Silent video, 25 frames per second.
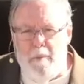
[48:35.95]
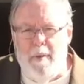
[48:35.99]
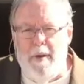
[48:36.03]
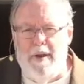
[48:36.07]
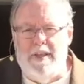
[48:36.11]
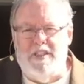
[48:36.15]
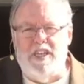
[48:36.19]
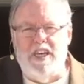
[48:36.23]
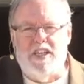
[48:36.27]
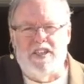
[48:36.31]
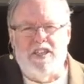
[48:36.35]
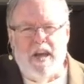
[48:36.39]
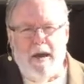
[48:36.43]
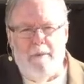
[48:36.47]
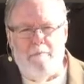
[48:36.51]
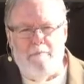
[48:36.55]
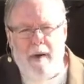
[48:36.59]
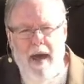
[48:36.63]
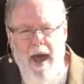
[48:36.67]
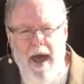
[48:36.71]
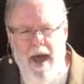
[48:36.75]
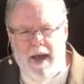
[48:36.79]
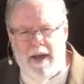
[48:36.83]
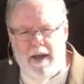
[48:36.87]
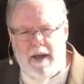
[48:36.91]
He says, Come
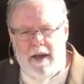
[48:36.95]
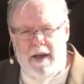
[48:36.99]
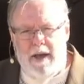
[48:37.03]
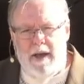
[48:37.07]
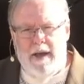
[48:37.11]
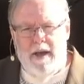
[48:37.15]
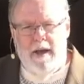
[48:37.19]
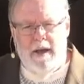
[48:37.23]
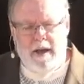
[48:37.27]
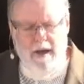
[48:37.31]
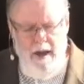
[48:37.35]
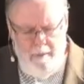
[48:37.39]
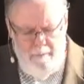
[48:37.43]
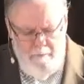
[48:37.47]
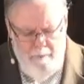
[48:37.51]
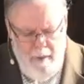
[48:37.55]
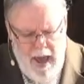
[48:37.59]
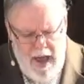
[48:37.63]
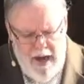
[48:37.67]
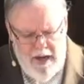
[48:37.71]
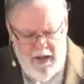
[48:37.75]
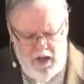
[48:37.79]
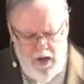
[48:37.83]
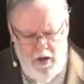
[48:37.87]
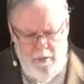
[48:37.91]
back. Come
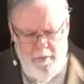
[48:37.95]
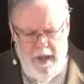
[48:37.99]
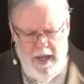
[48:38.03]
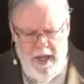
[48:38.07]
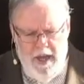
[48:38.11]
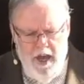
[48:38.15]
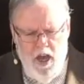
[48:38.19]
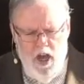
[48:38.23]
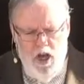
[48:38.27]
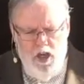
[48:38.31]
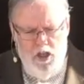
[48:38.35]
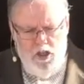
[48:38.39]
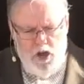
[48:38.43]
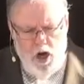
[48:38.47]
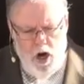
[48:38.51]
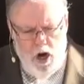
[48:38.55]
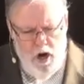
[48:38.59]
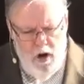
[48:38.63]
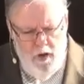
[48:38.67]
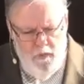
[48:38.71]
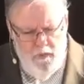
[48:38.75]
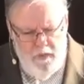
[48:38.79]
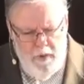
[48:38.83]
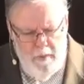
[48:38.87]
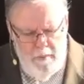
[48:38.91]
back to me.
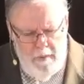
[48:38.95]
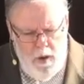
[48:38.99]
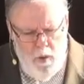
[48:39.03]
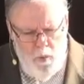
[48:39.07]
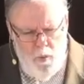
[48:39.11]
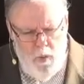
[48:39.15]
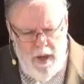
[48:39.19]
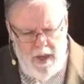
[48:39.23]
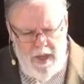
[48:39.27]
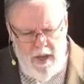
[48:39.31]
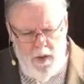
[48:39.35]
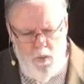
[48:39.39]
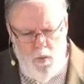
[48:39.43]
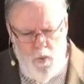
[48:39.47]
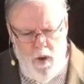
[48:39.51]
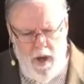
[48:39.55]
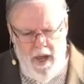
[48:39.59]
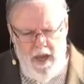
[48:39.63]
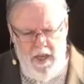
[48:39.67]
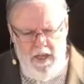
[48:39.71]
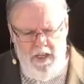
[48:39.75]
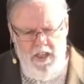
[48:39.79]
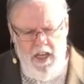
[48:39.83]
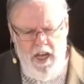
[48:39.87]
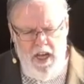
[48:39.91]
Turn from your wicked
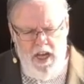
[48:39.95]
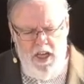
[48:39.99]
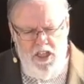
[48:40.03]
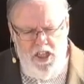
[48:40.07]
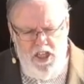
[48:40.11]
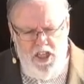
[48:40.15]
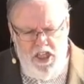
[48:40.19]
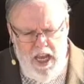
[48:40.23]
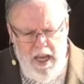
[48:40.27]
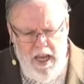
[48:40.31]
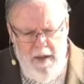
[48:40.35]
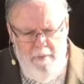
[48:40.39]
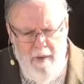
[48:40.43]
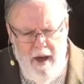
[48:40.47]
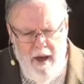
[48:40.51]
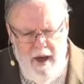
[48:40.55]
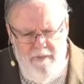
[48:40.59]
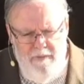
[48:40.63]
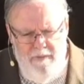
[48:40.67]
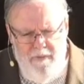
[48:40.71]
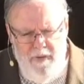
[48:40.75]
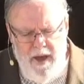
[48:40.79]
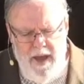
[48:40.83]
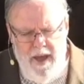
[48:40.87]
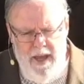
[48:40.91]
ways. Seek my
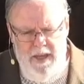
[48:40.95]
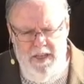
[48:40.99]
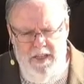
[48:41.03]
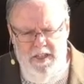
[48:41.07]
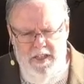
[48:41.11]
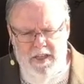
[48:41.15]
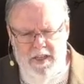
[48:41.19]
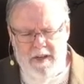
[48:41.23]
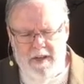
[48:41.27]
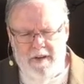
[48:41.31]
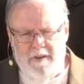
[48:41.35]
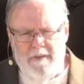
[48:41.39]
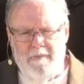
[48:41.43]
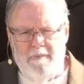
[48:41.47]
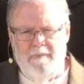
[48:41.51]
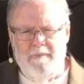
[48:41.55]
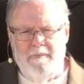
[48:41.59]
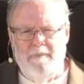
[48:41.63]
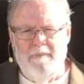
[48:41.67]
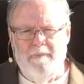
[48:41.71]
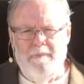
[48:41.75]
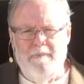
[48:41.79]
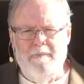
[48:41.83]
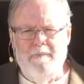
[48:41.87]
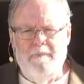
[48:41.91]
face,
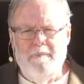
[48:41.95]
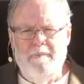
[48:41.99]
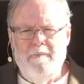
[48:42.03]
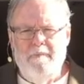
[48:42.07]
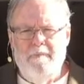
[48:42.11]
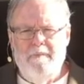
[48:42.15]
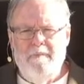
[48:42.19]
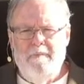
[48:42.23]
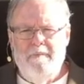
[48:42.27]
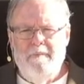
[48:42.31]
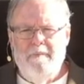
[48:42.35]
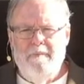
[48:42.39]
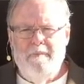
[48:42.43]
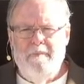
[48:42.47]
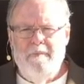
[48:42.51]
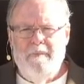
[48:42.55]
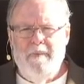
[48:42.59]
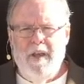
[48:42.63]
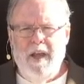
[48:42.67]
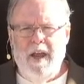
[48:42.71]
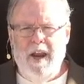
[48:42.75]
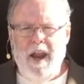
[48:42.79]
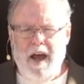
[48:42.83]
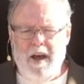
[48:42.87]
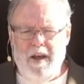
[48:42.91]

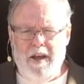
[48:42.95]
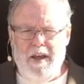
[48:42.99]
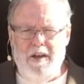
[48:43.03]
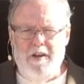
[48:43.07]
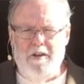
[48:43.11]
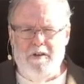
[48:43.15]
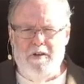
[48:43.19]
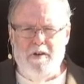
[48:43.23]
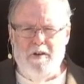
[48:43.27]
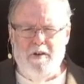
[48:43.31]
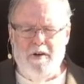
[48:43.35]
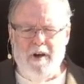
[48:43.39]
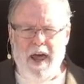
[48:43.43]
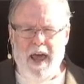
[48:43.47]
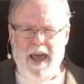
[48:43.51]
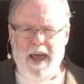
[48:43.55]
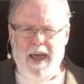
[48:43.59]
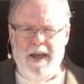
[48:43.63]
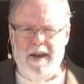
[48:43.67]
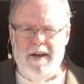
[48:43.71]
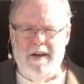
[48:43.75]
and I'll heal your land.